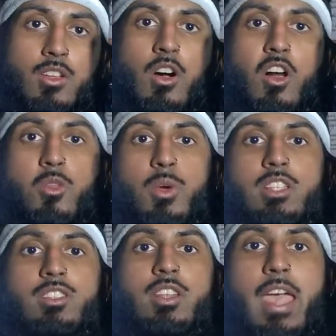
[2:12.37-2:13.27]
all the way
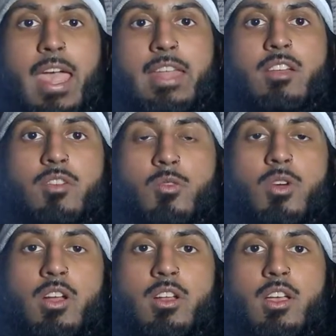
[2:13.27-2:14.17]
to the end of a
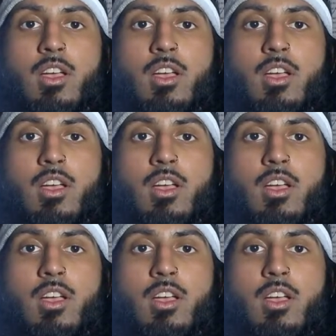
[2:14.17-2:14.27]
run